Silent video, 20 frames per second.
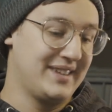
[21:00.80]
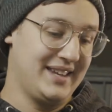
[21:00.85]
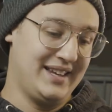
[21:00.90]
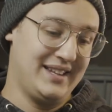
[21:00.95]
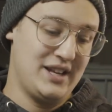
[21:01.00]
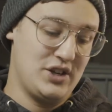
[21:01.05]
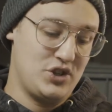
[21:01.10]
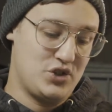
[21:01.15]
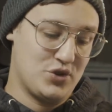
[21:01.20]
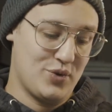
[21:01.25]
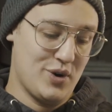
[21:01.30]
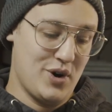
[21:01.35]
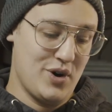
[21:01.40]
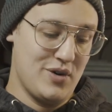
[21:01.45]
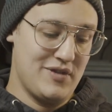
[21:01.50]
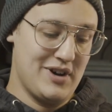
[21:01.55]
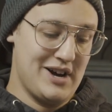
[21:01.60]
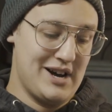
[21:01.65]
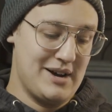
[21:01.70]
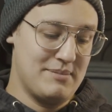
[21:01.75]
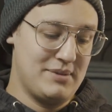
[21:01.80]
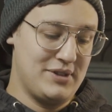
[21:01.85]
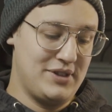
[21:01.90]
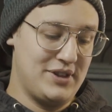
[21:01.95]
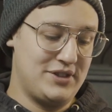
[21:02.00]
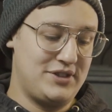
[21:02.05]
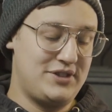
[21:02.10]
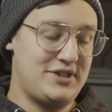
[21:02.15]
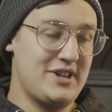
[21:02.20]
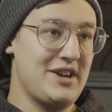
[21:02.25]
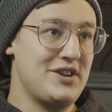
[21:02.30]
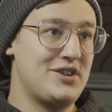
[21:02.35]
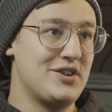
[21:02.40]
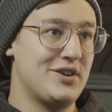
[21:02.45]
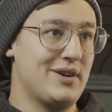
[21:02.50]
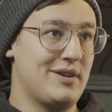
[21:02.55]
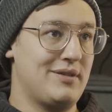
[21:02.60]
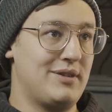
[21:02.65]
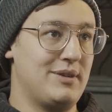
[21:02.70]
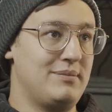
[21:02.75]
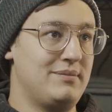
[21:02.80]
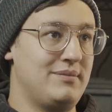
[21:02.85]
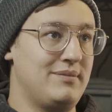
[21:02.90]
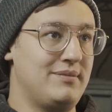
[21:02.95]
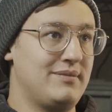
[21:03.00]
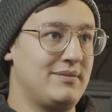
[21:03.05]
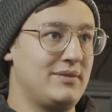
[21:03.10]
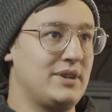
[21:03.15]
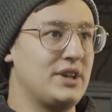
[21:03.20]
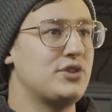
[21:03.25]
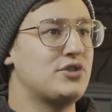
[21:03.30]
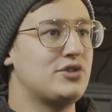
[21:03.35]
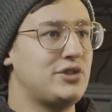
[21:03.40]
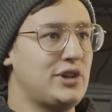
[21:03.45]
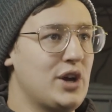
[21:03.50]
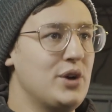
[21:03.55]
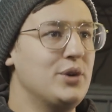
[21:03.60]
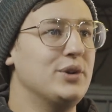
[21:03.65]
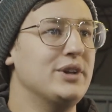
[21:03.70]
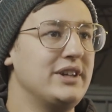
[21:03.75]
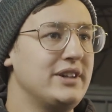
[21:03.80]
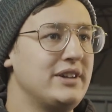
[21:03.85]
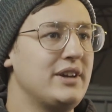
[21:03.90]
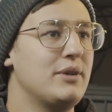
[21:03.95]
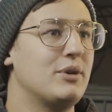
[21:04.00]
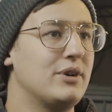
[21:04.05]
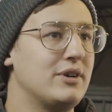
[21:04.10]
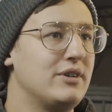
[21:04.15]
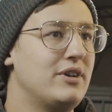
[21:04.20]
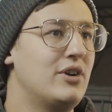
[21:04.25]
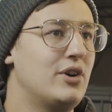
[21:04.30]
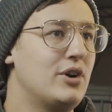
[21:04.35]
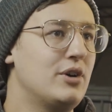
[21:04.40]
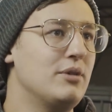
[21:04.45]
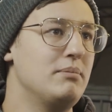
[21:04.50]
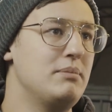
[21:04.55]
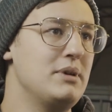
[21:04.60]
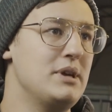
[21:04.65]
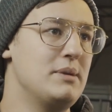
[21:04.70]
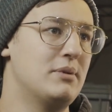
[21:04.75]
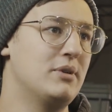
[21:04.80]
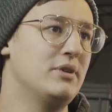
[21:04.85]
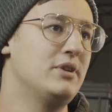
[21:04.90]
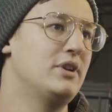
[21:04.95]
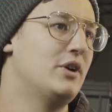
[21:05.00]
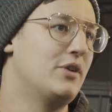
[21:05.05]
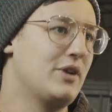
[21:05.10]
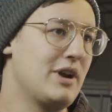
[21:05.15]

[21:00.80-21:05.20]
And they drove up the center of them like slowly, and they weren't hurting people, and